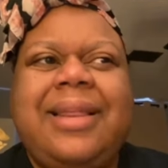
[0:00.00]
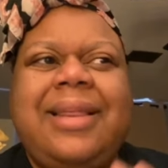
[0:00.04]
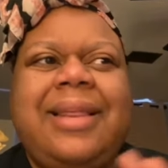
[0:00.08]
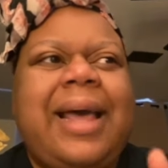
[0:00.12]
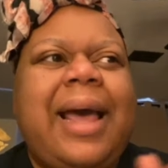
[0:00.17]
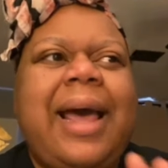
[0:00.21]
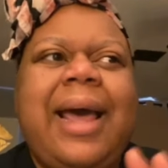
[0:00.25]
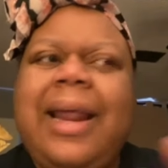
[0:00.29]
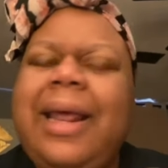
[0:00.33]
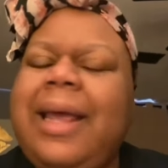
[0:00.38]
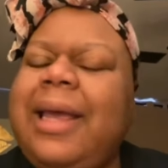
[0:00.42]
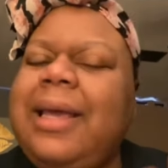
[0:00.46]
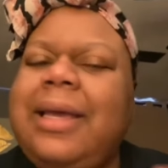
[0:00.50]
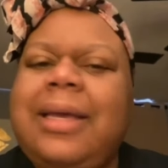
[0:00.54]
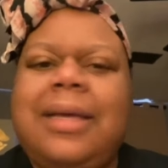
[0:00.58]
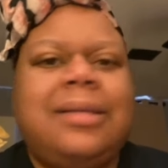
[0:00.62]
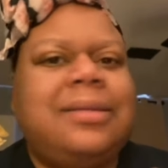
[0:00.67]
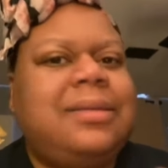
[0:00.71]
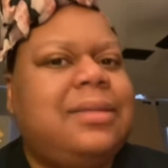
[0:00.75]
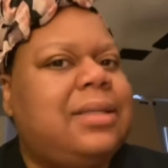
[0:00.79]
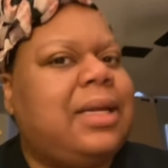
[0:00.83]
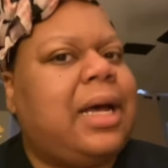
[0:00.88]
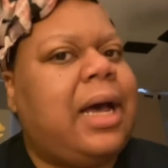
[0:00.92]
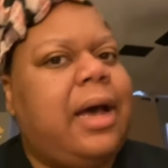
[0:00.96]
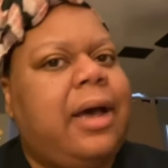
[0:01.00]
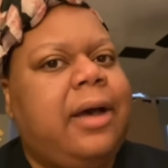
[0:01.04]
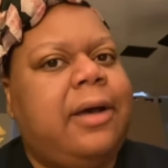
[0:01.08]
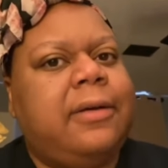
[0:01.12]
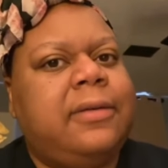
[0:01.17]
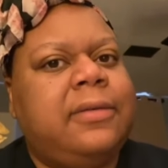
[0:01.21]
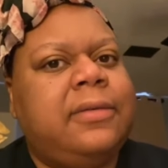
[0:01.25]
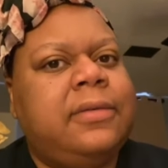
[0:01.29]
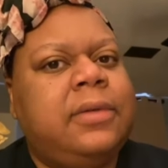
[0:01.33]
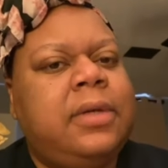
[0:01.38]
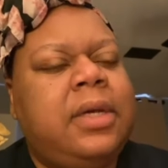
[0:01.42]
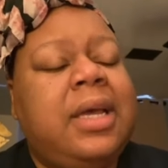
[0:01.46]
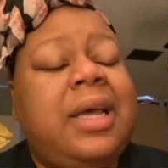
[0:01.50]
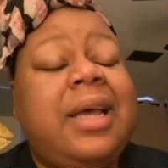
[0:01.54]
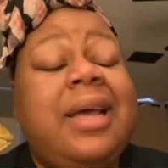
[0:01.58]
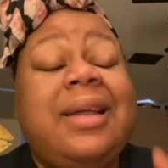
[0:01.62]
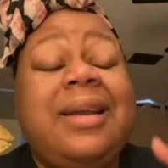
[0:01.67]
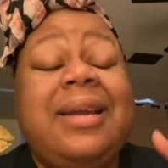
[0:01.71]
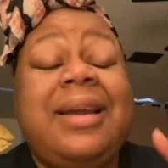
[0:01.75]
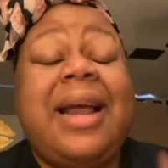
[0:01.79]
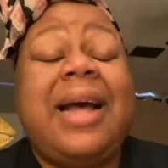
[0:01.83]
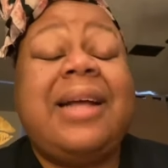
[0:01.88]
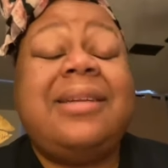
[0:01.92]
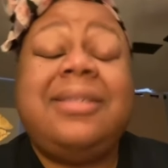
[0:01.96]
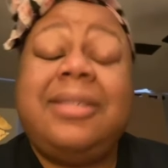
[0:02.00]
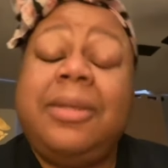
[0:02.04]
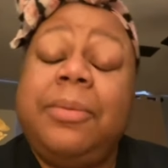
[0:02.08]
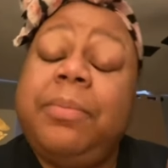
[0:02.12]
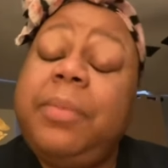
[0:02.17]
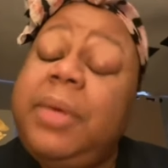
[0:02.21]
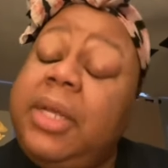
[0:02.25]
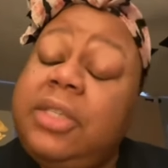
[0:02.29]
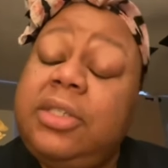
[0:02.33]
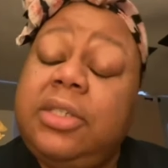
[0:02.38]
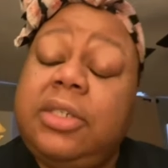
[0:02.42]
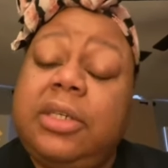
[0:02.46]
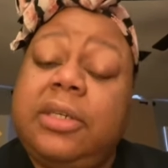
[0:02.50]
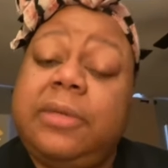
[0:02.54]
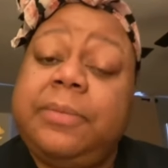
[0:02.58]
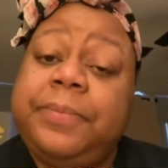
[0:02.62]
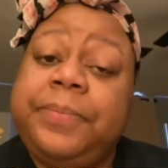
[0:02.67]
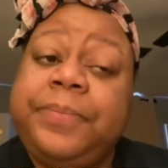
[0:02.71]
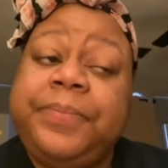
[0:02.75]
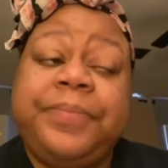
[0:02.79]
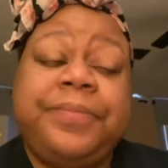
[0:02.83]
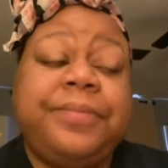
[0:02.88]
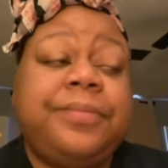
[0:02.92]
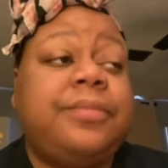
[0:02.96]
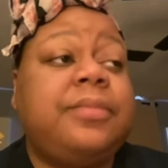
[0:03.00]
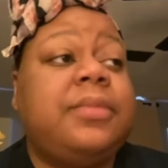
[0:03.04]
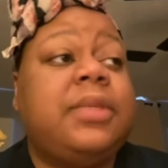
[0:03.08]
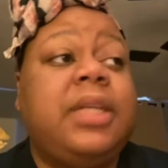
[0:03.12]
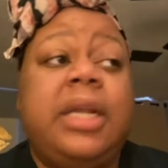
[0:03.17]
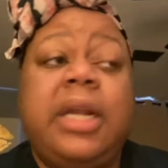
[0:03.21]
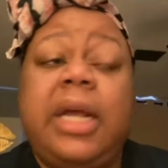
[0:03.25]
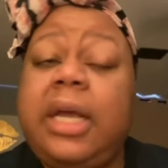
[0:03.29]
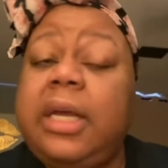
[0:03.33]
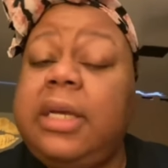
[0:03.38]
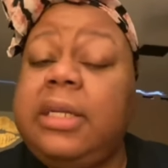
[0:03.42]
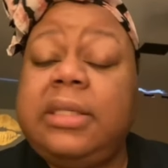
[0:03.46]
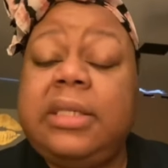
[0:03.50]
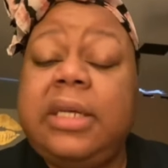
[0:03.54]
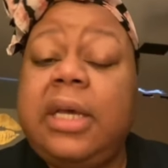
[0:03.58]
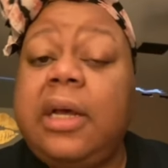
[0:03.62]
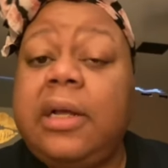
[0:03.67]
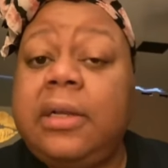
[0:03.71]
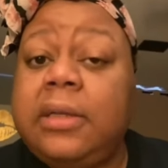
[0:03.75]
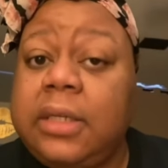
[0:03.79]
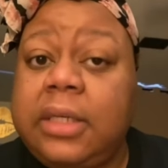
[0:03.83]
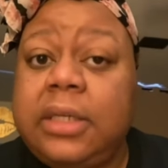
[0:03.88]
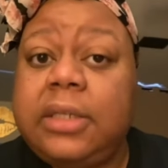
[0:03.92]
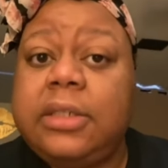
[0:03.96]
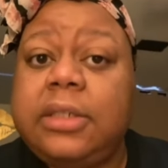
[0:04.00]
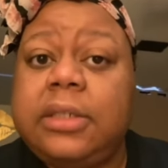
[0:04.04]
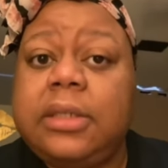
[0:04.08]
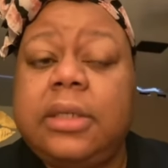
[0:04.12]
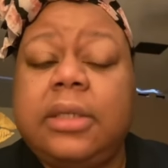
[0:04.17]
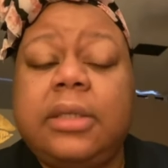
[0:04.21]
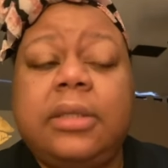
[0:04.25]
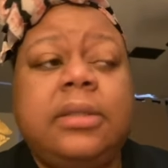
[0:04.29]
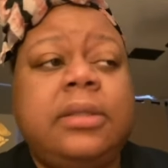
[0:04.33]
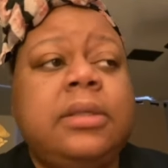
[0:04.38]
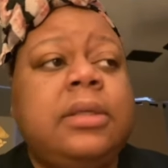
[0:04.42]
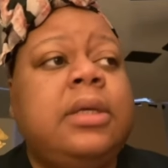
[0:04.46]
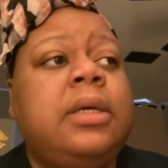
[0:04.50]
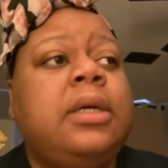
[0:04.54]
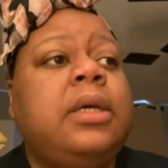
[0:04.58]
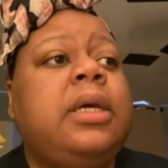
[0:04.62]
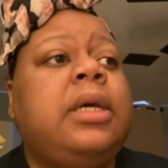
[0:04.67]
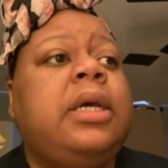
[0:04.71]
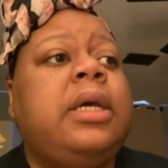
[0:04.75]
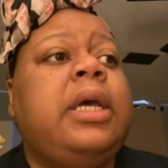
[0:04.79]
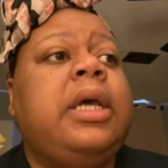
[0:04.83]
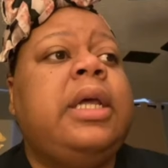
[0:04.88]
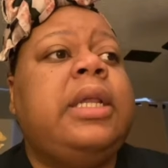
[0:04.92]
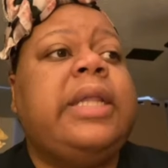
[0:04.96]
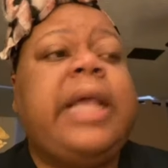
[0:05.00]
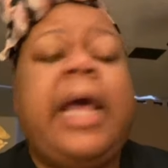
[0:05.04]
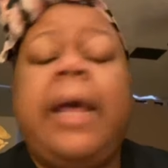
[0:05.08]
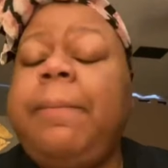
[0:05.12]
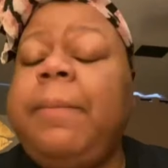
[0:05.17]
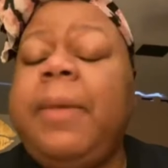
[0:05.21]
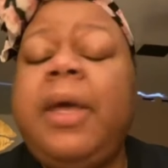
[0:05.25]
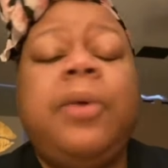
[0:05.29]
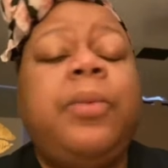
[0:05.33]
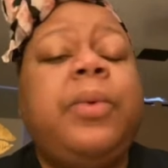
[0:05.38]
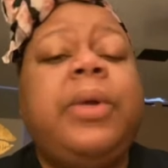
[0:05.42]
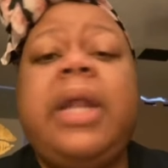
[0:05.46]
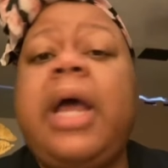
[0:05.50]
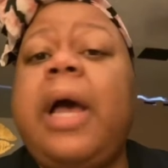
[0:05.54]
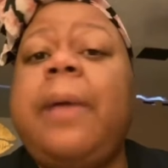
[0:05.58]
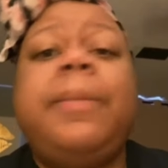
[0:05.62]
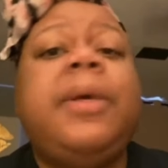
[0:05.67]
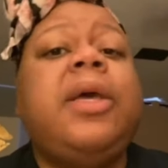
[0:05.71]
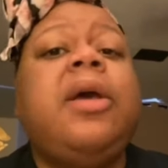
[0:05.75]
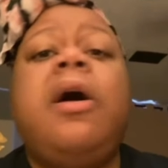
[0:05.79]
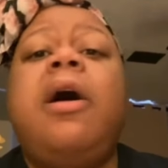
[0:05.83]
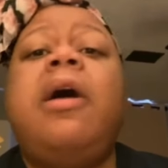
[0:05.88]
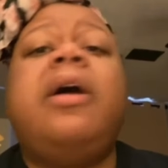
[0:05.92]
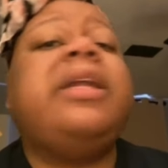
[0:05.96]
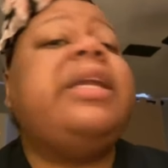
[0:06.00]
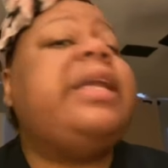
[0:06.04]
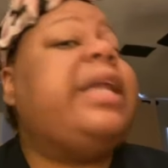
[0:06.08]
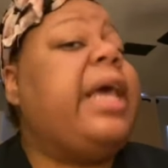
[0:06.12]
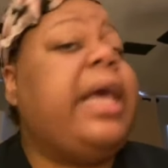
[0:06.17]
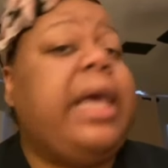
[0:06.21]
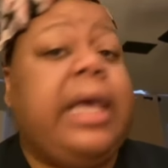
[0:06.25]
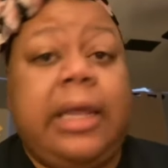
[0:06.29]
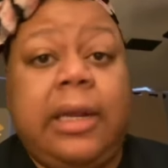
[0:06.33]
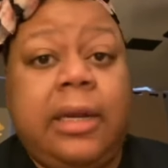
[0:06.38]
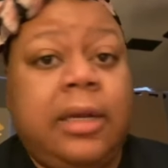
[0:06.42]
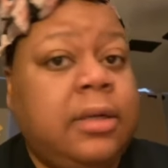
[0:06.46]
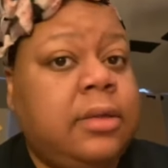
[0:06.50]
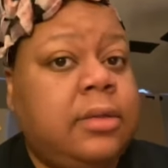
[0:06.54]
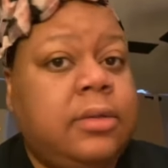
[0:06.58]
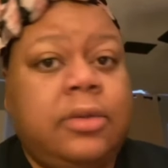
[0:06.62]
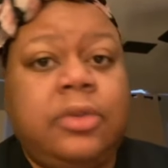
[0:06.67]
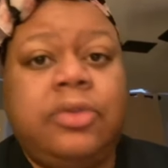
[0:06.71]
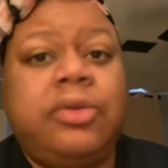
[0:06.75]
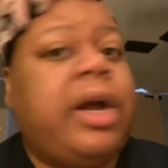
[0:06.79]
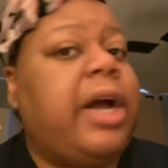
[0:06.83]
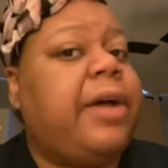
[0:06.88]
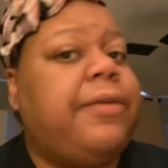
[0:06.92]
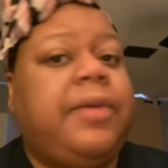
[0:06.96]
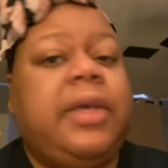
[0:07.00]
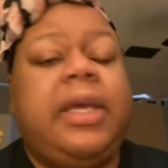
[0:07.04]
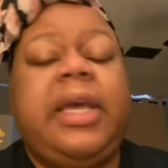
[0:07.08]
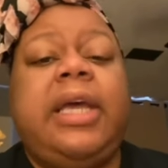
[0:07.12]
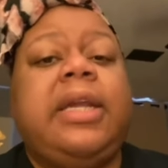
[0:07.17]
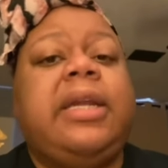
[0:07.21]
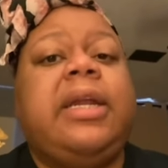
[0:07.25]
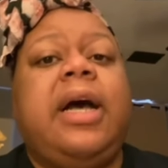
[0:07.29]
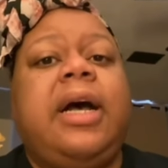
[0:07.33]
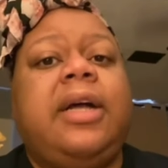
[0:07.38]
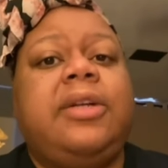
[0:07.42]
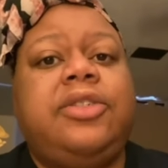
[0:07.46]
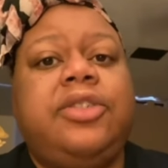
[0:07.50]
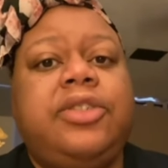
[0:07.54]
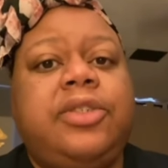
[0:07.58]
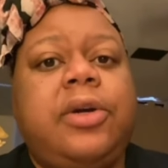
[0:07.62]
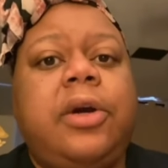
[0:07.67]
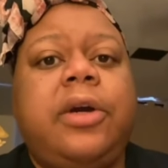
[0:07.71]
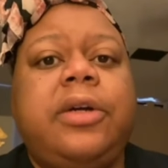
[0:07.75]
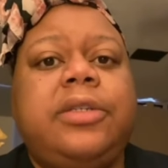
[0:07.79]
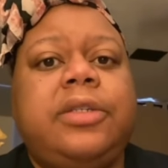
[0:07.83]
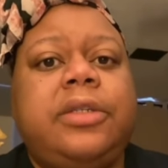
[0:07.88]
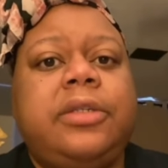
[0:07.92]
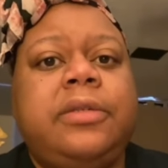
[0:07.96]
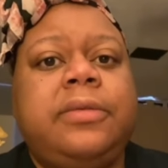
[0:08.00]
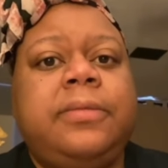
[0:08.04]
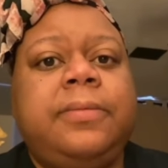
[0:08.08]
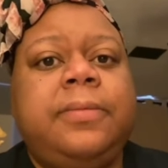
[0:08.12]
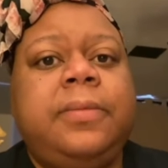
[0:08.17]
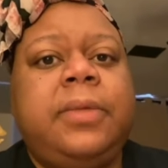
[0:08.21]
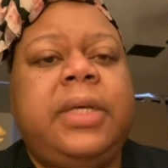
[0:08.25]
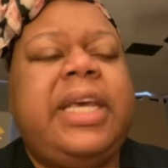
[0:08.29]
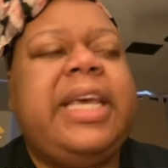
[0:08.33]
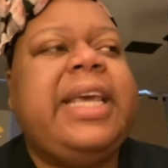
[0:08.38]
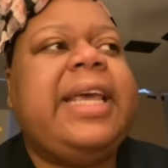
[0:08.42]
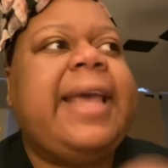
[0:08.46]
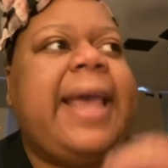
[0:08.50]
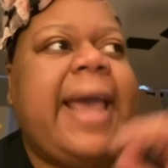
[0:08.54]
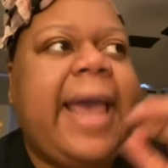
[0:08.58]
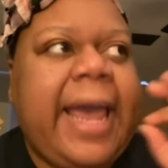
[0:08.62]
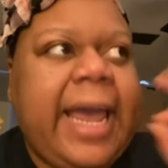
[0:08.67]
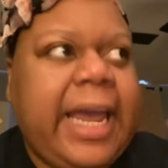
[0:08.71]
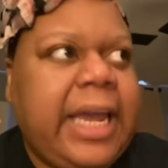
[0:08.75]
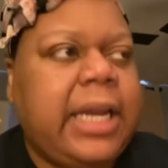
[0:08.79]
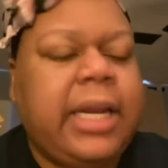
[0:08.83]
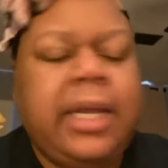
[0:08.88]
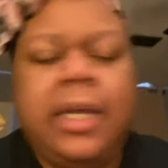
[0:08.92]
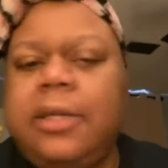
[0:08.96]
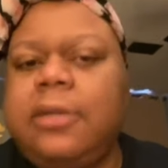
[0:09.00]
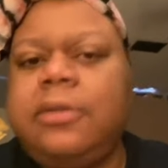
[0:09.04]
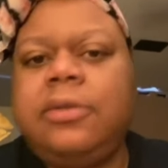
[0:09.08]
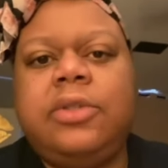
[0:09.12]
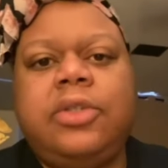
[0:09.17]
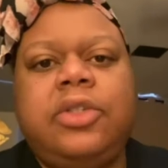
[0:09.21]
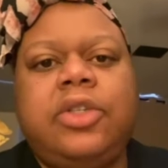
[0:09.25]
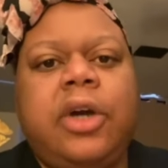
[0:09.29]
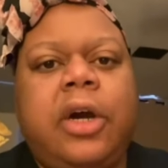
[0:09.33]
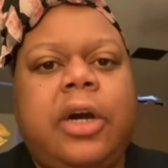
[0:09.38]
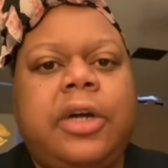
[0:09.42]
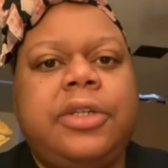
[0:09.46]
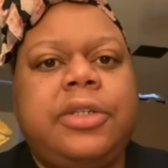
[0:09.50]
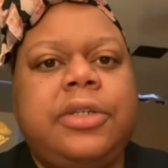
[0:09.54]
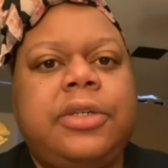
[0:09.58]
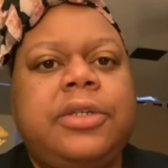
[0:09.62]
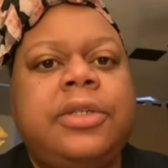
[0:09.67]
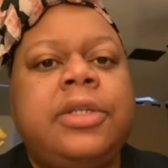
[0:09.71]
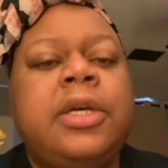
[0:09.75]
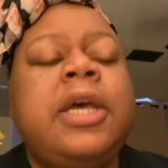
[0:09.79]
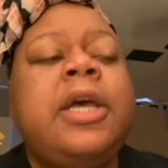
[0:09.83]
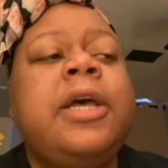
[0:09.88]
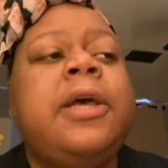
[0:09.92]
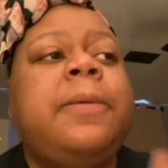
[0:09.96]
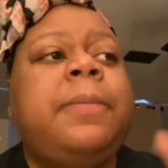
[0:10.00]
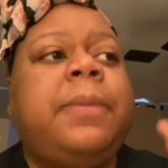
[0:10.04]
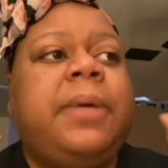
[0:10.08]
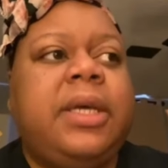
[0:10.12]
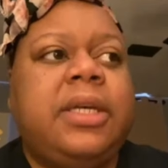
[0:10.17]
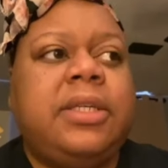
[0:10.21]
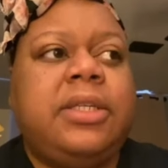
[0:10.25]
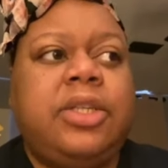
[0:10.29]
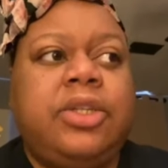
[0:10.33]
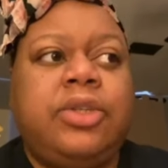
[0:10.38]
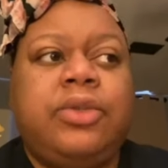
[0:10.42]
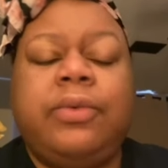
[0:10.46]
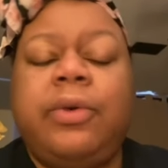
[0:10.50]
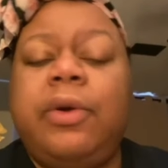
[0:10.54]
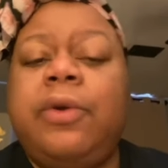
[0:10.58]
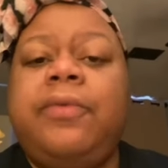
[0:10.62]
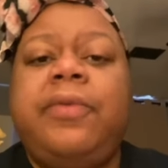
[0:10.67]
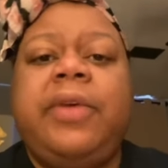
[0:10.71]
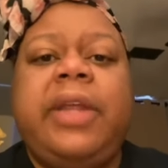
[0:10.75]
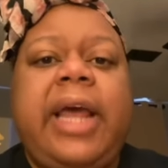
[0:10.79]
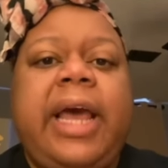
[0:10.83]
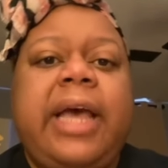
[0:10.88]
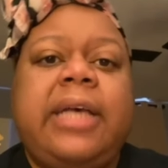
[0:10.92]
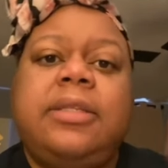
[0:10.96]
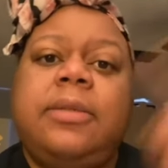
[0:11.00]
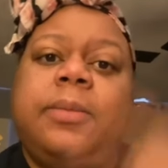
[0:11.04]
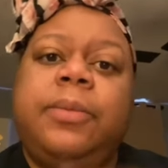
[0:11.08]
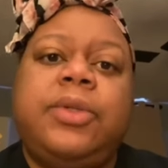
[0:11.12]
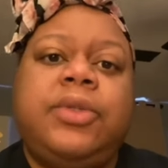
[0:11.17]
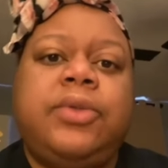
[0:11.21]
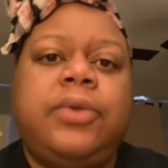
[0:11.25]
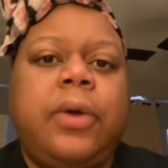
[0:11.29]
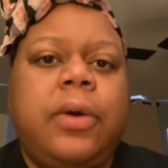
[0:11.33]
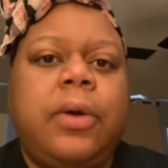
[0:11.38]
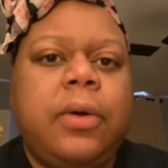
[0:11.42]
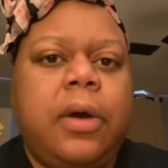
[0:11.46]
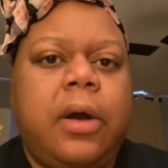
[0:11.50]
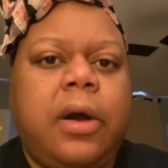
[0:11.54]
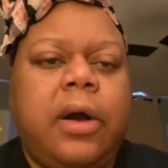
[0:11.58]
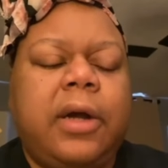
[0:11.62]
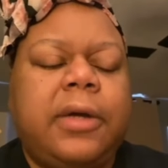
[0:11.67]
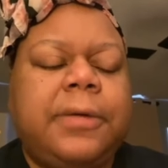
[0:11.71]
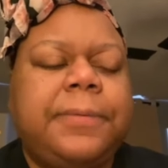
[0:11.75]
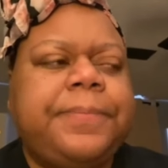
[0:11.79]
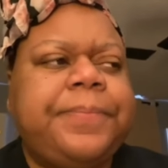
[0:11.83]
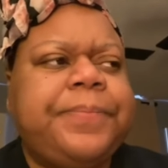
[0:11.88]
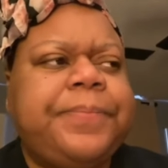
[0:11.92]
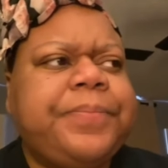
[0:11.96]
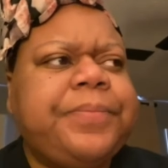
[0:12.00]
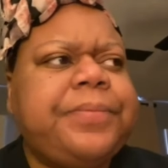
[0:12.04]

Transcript: That ain't his style. Not to mention, and I ain't tell legionists that man would not be caught dead driving a Dodge Charger. He hated Chargers because he drove it as a patrol car.